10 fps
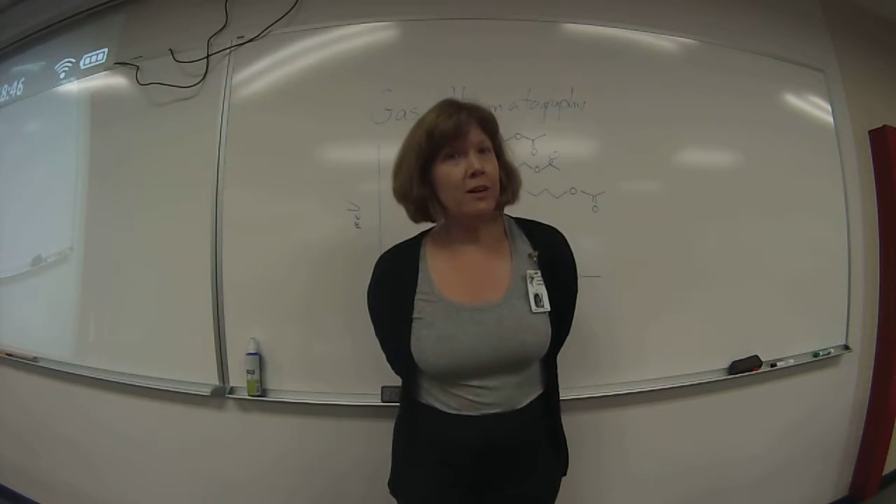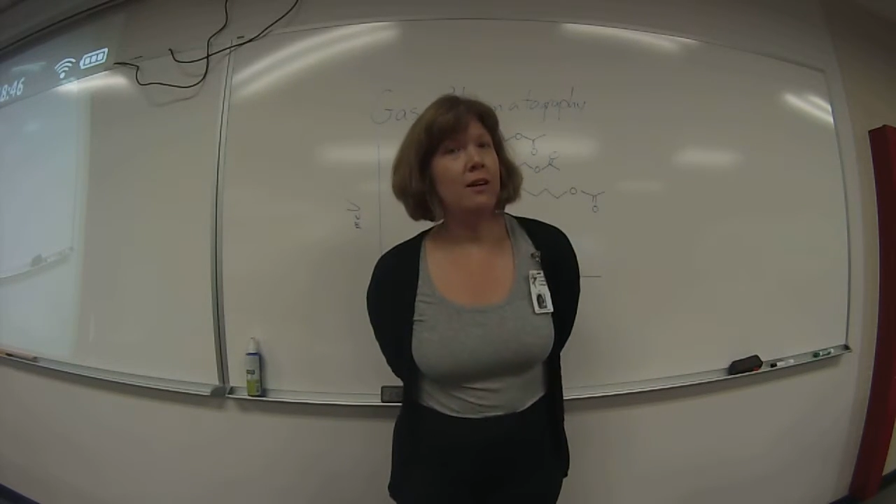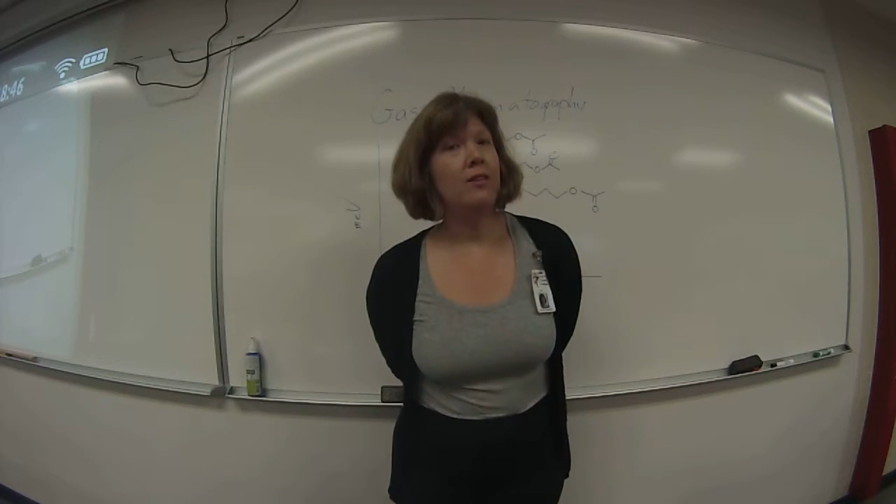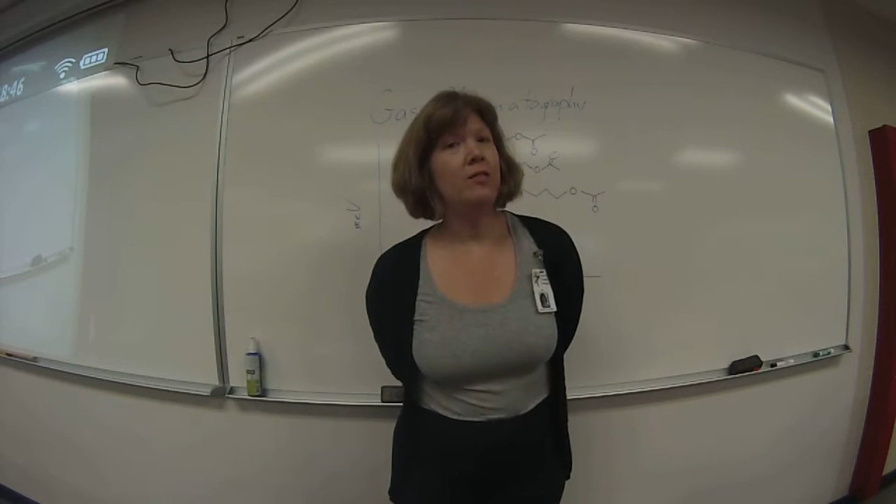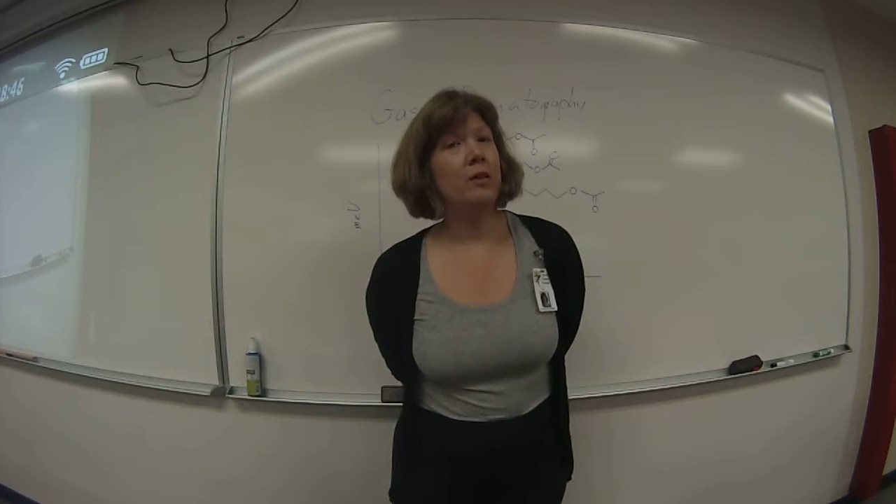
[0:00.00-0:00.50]

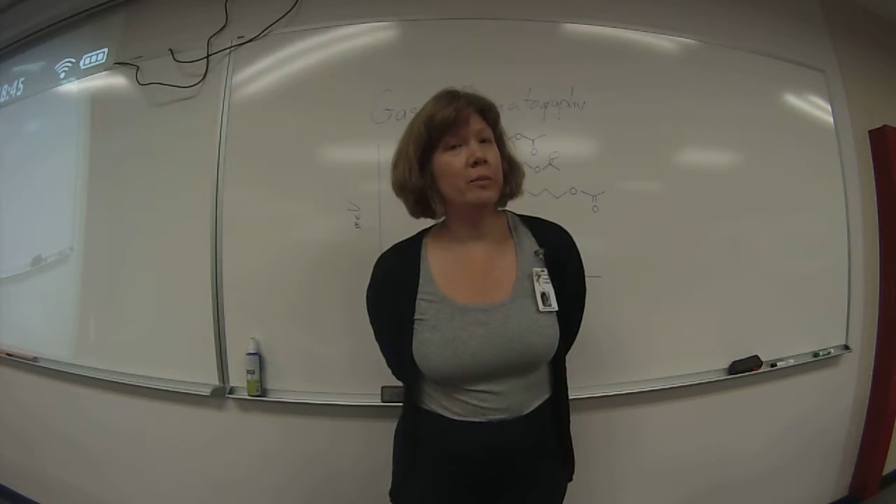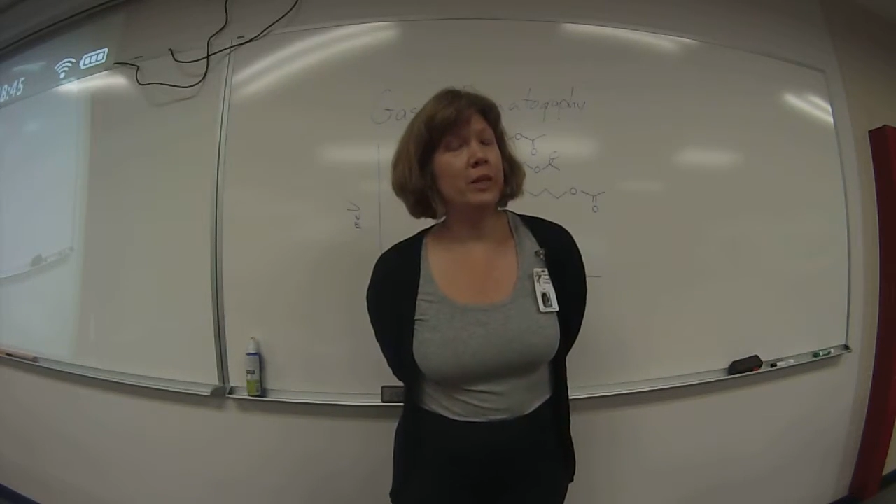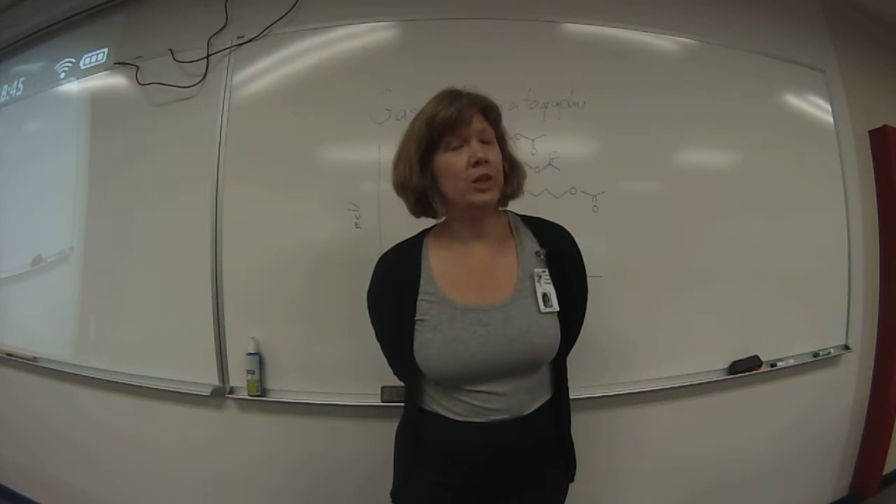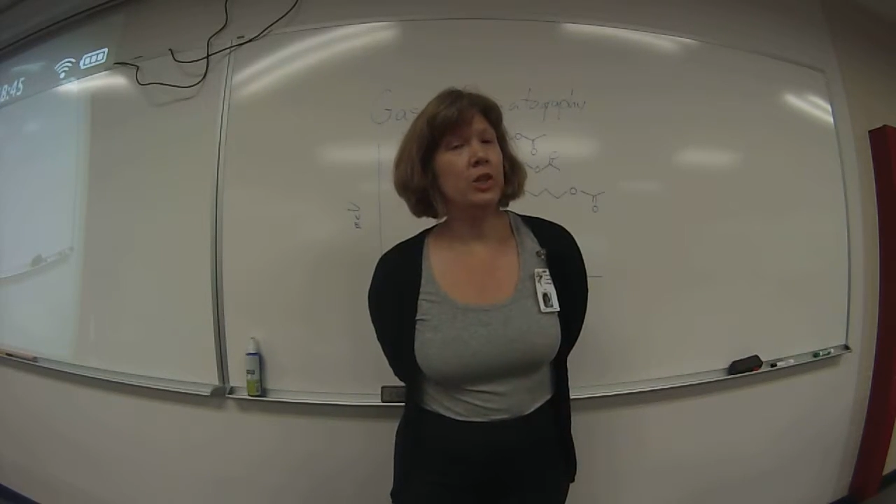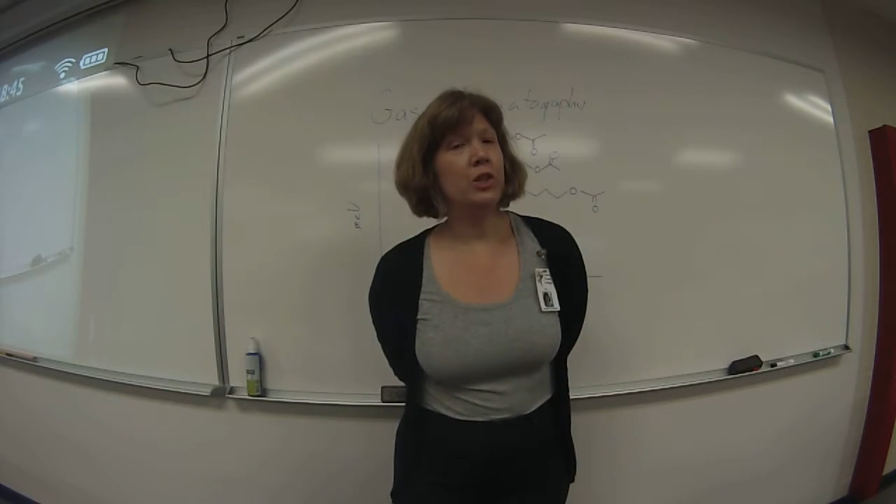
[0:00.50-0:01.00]
of the
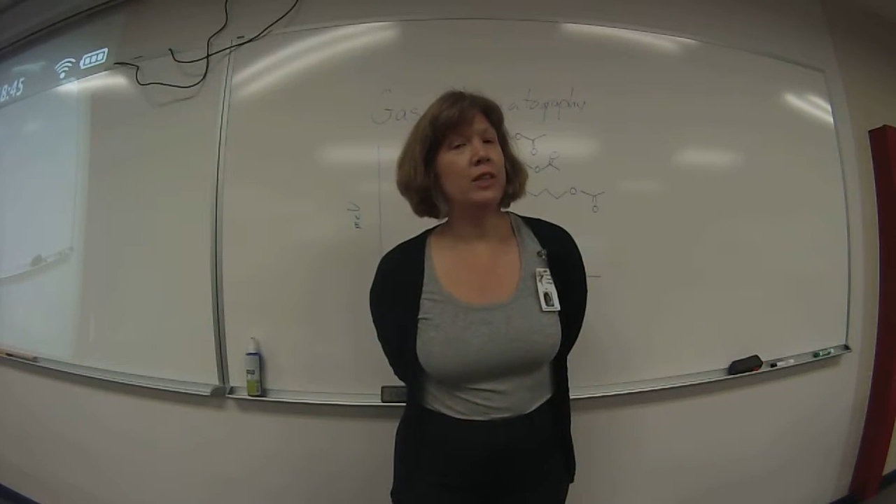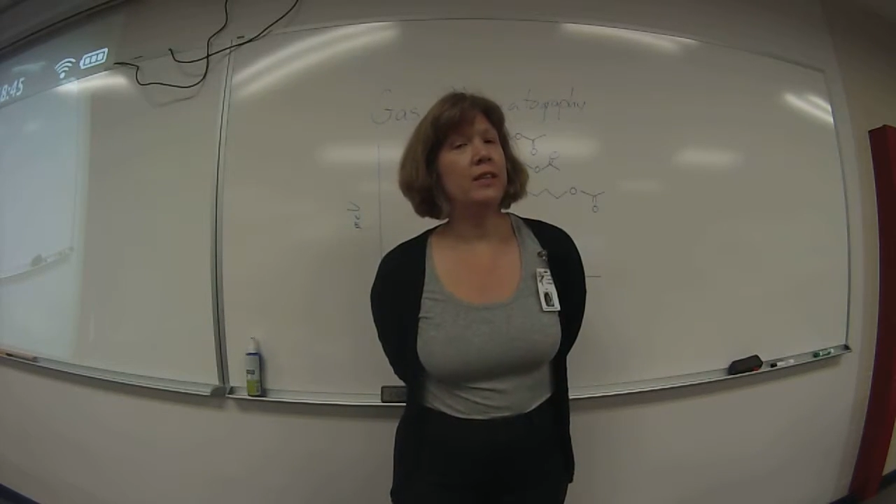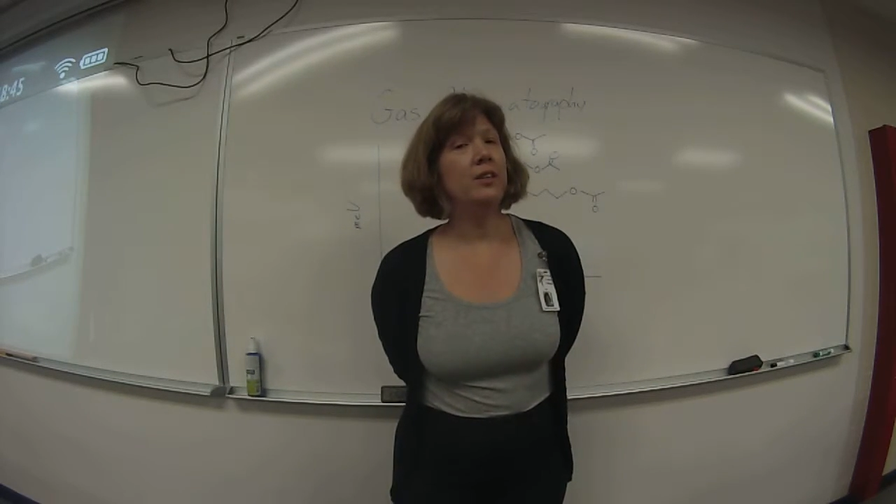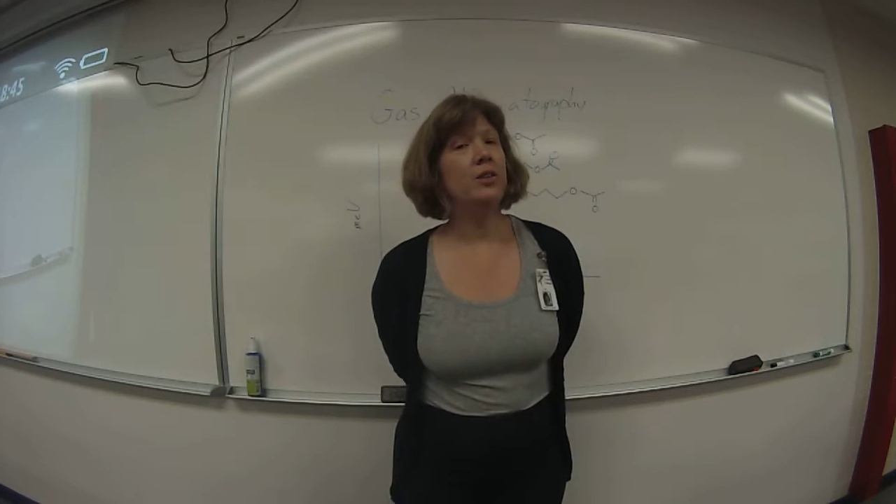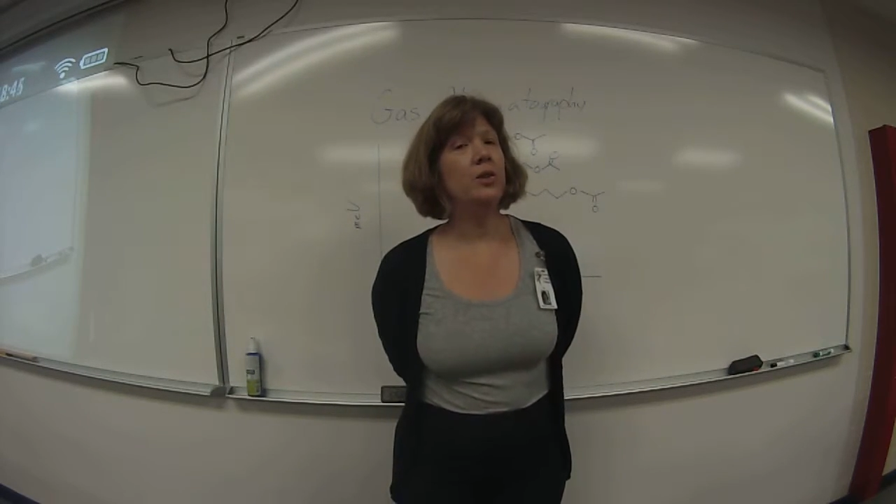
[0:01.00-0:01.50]
mixture
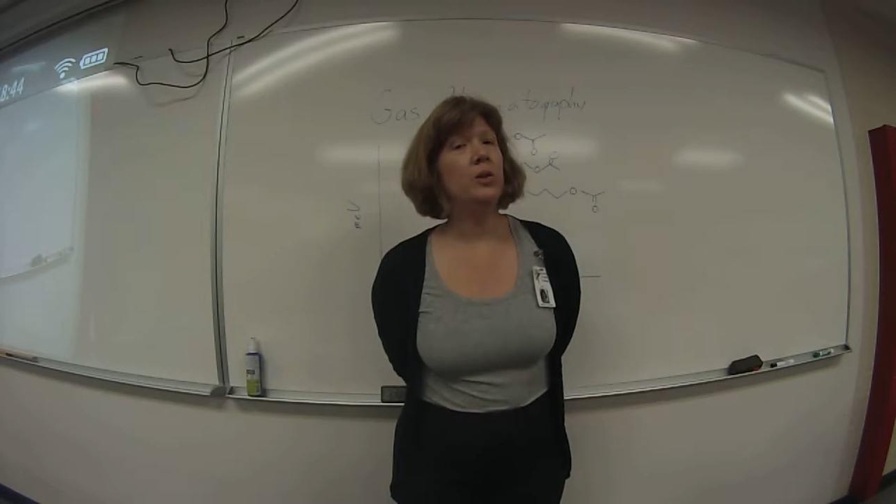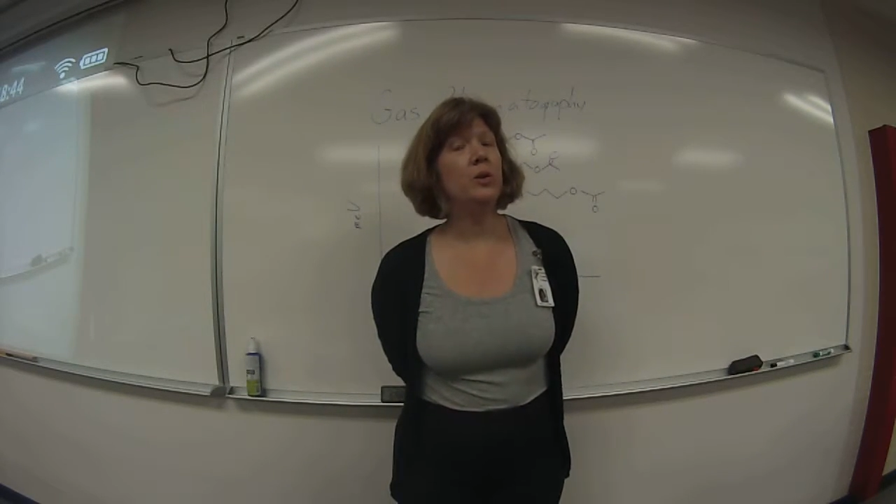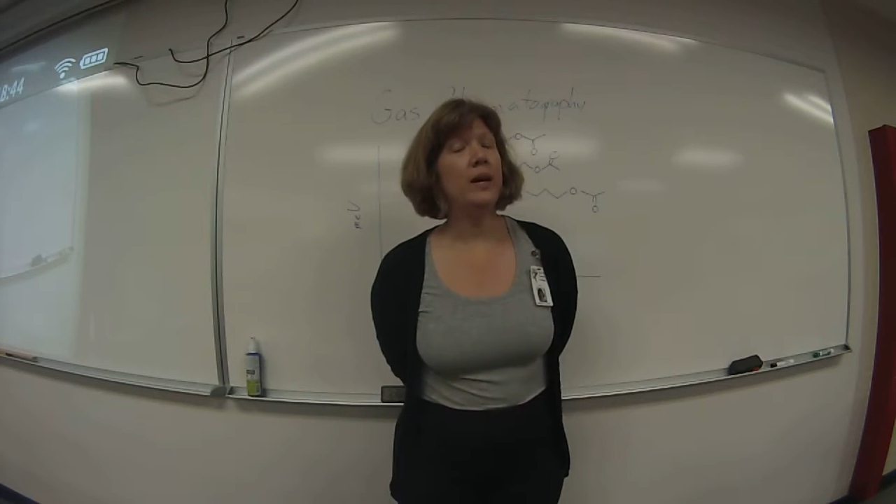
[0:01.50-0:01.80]
into